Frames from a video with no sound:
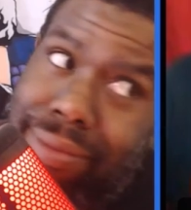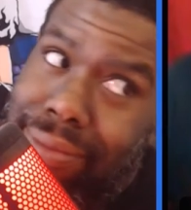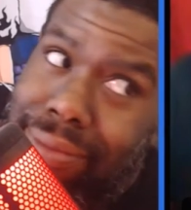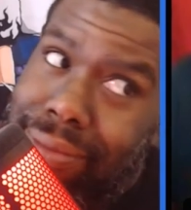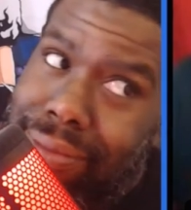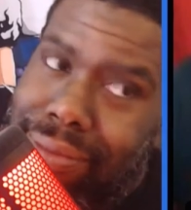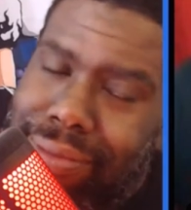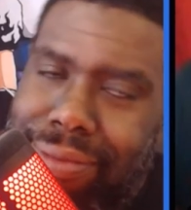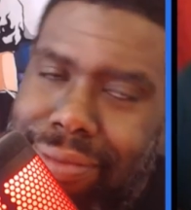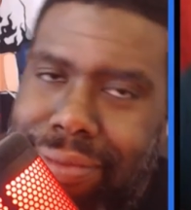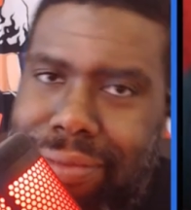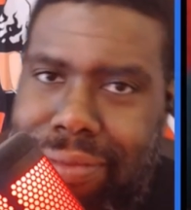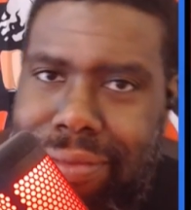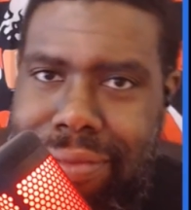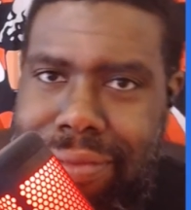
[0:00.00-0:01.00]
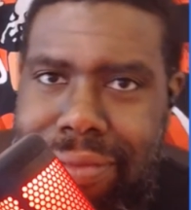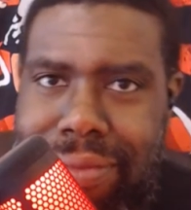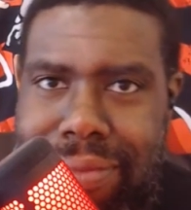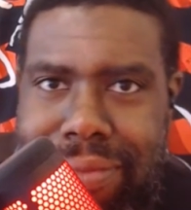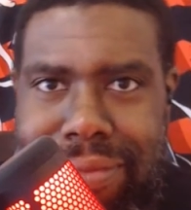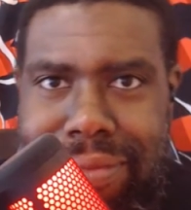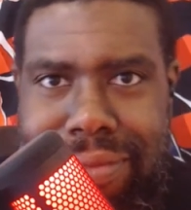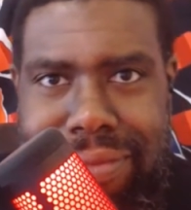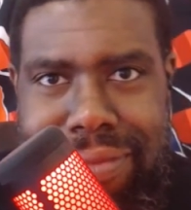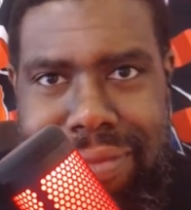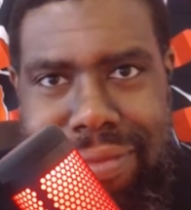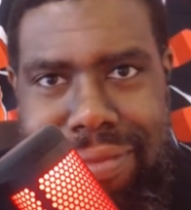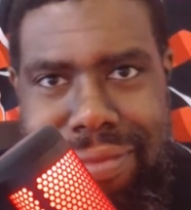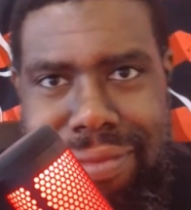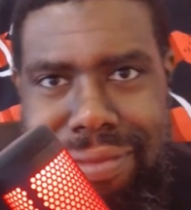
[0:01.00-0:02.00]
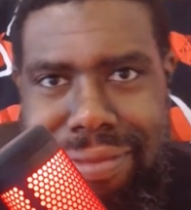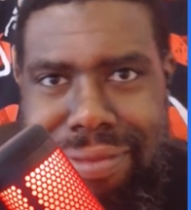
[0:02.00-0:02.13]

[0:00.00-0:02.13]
The person shown says nothing.